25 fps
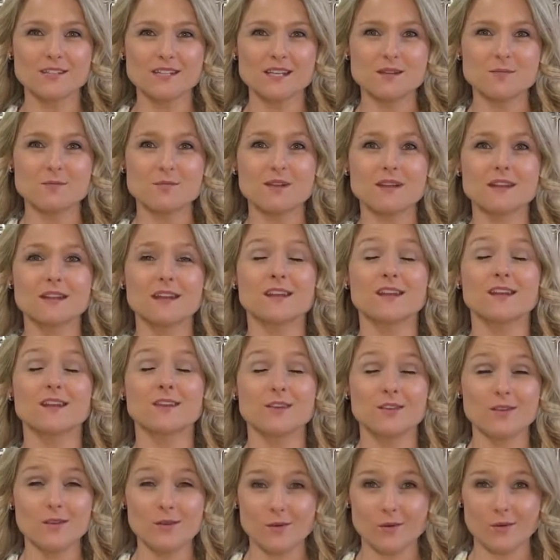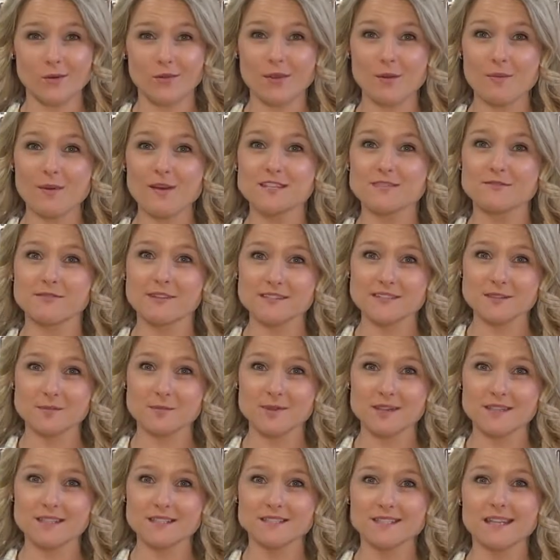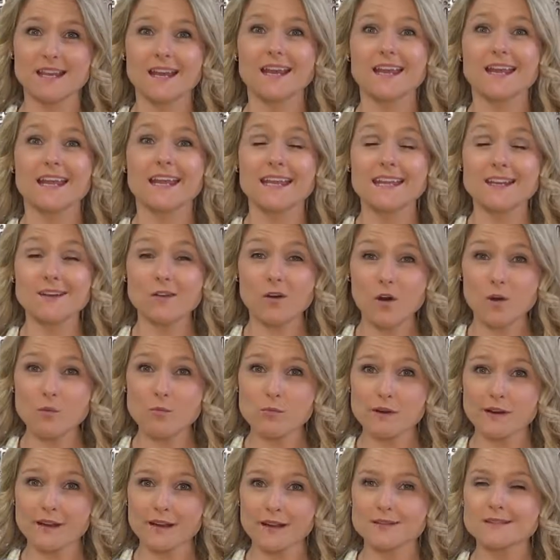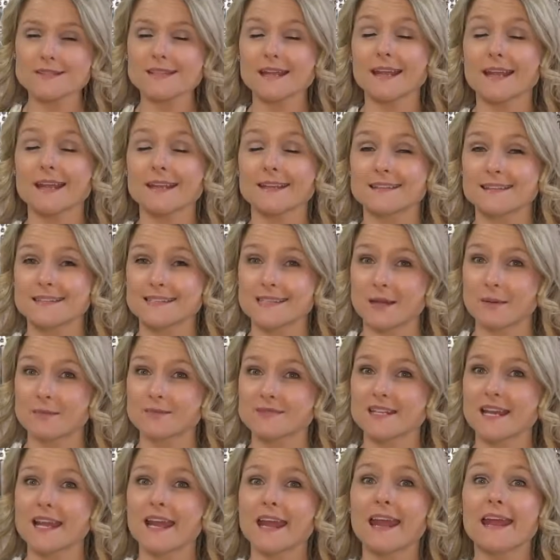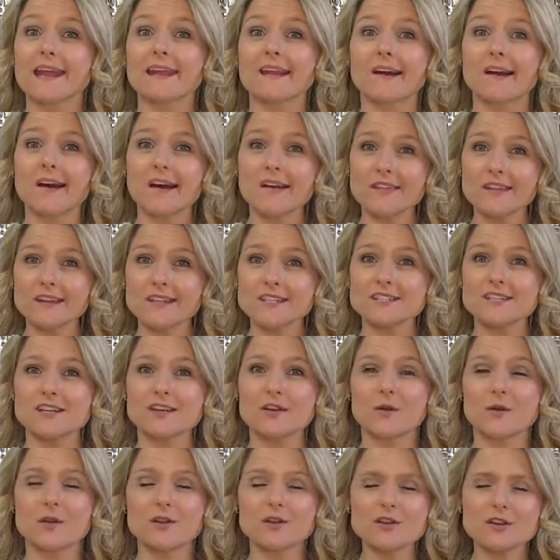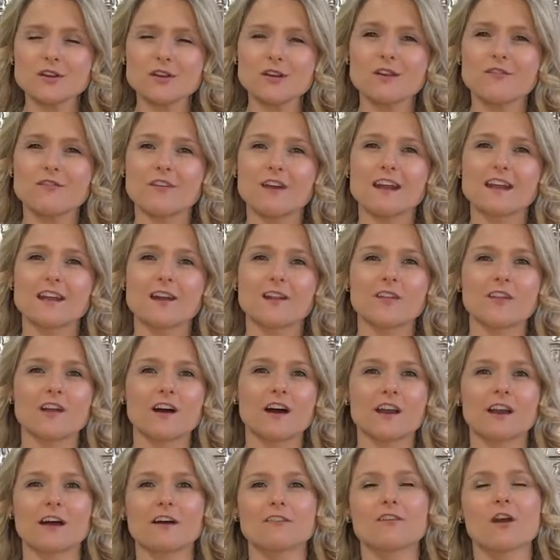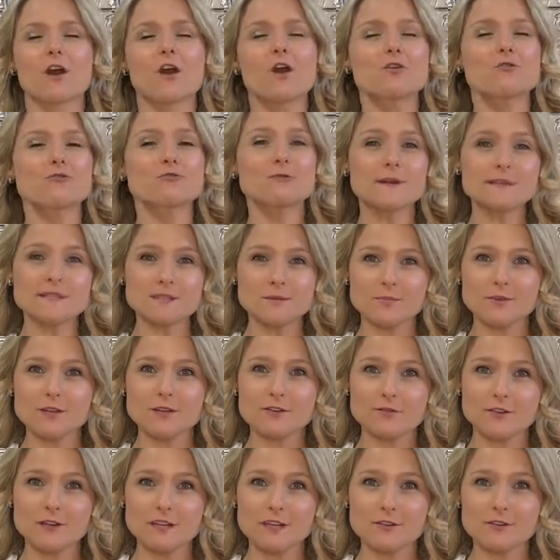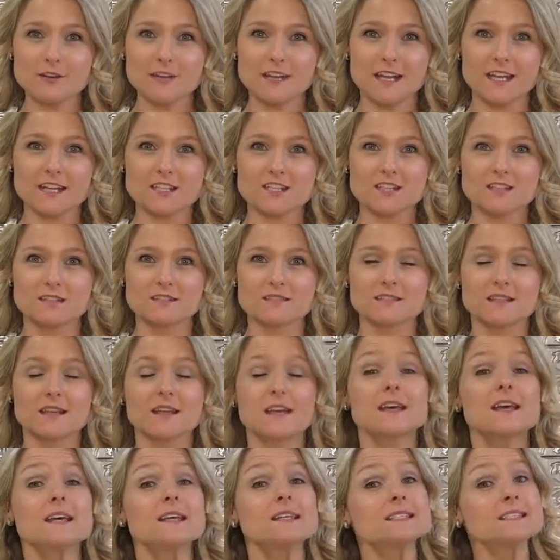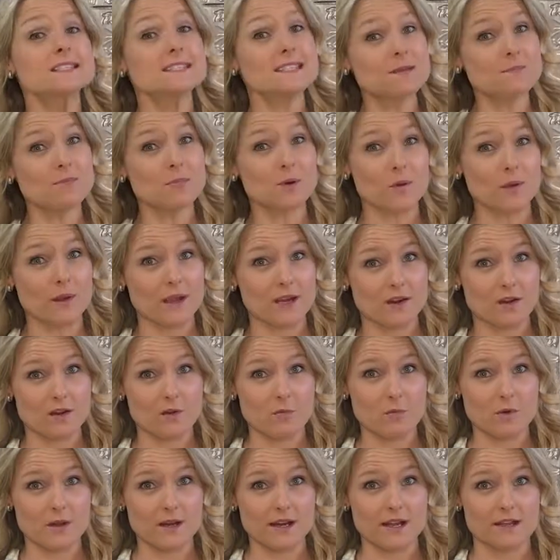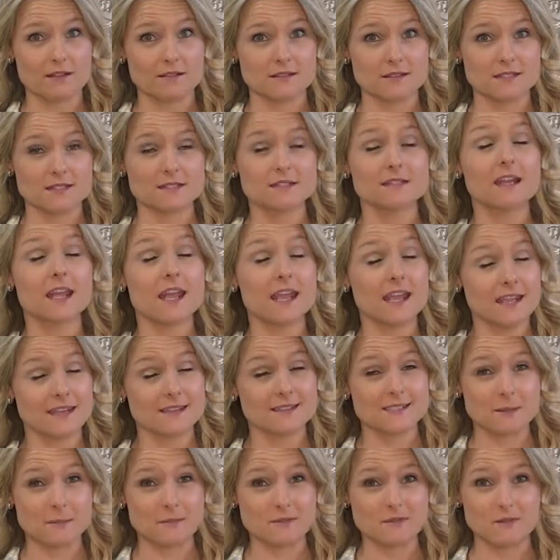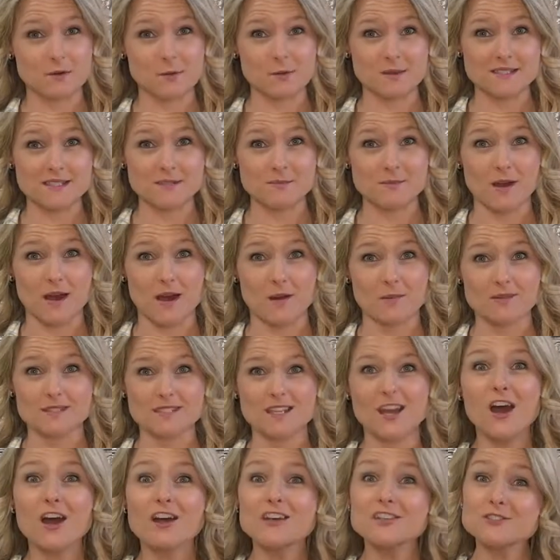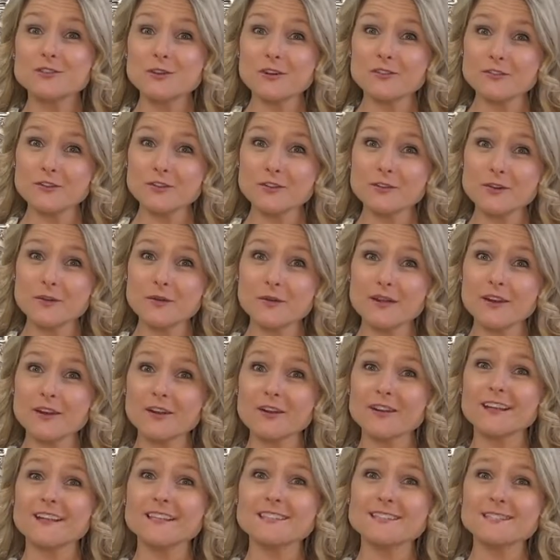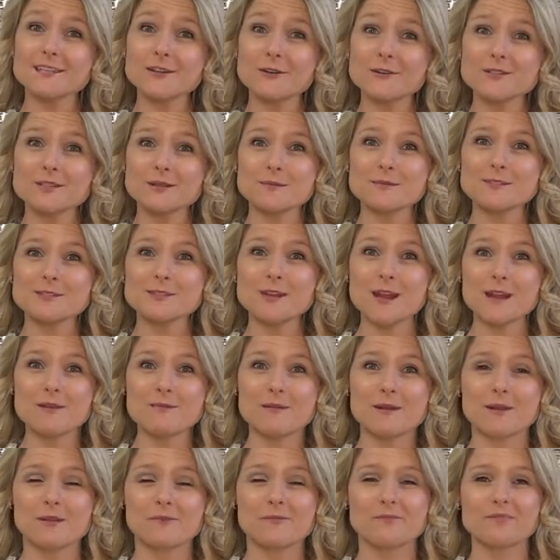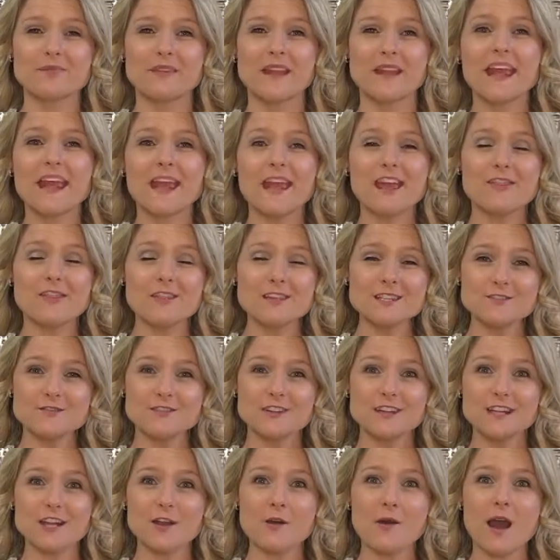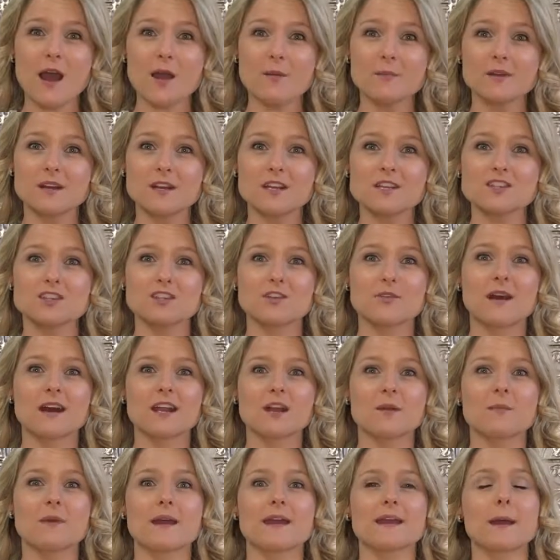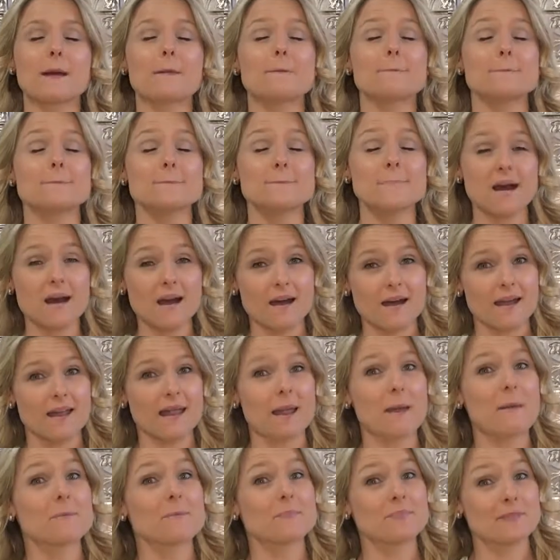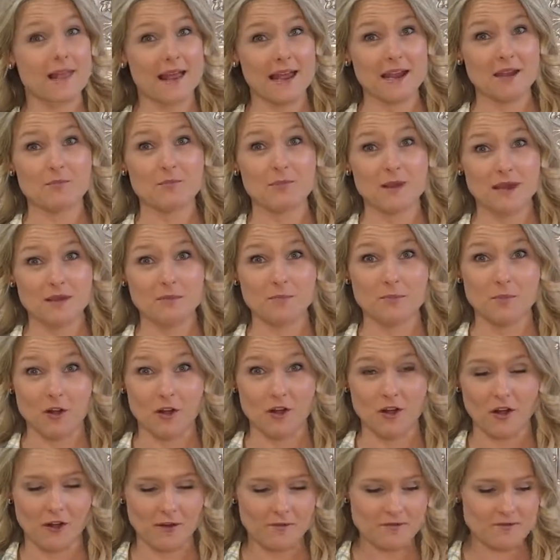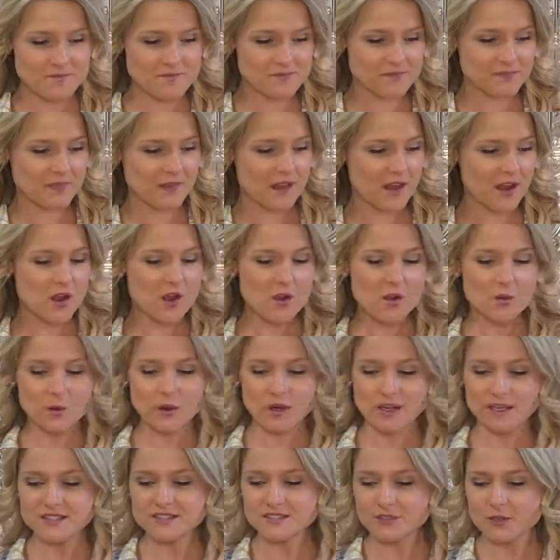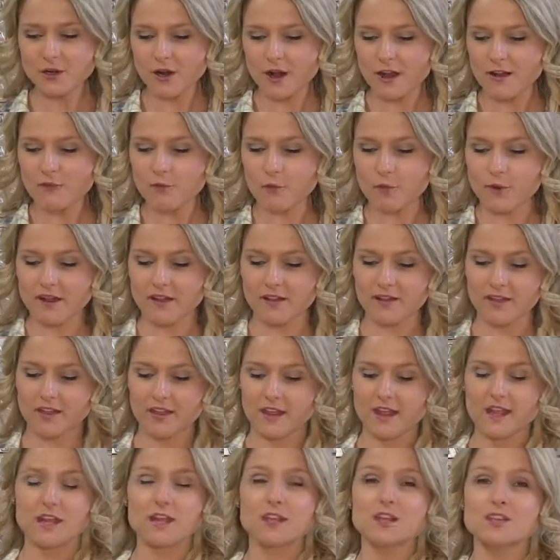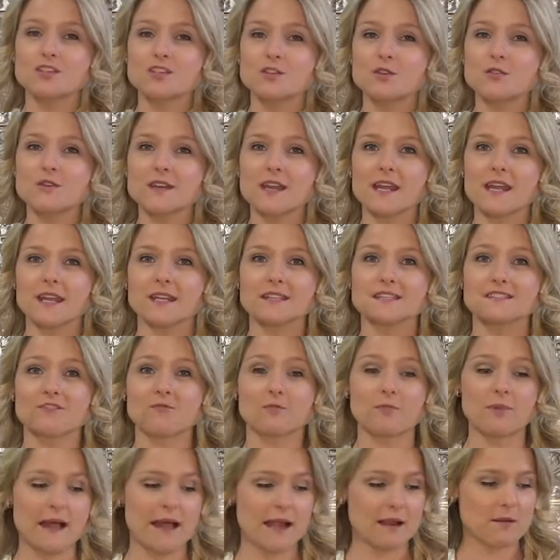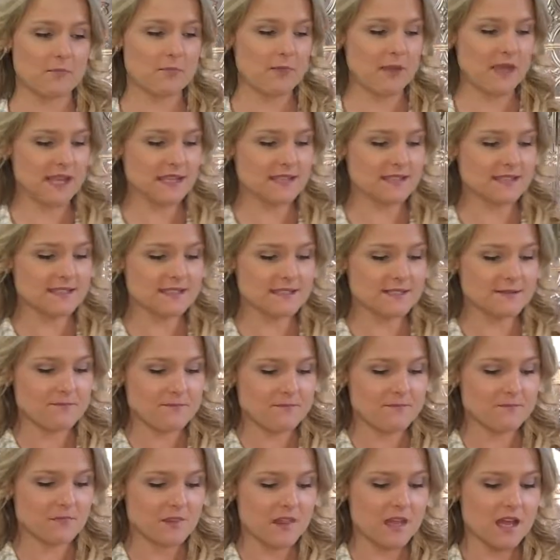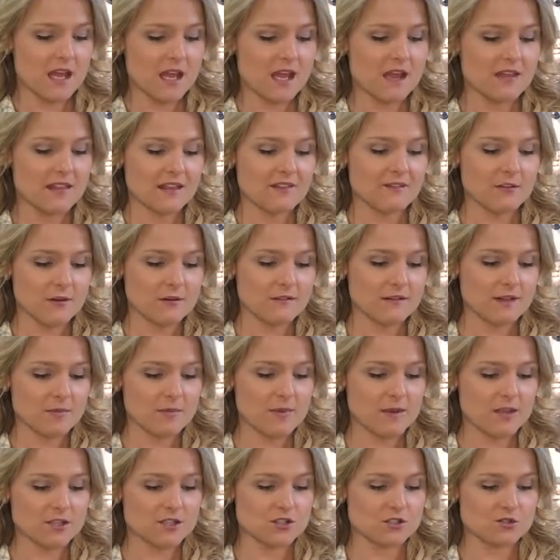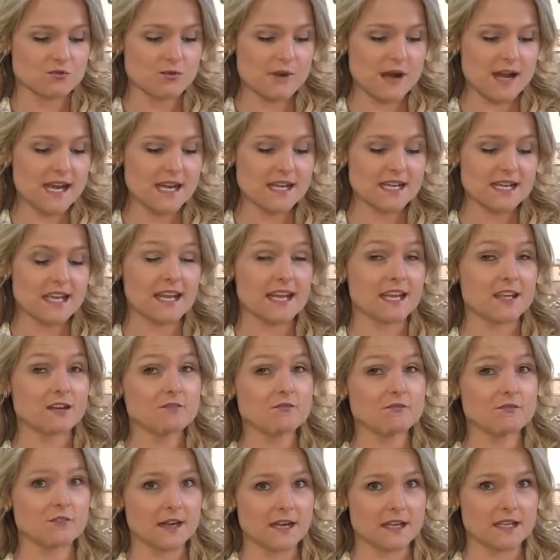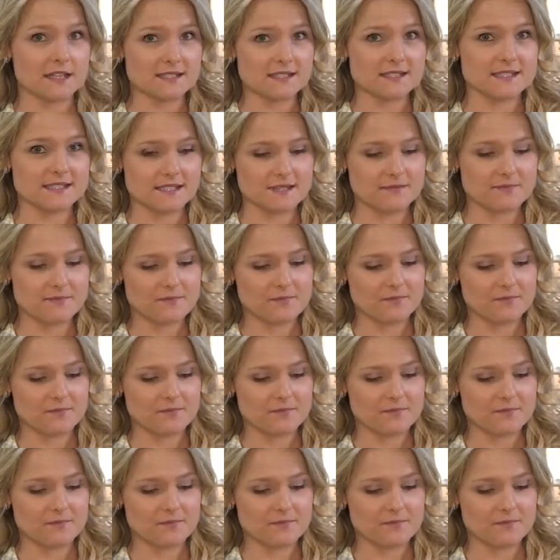Cooking, bringing you the best recipes in home workouts and tips. And on this channel, you're going to find a lot of recipe recreations, simple in home workouts, and tips for busy moms. So if you're new here, consider subscribing. In this video, I'm going to show you how to make my black bean burger. We're going to start off with 2 cans of black beans. They've already been drained and rinsed.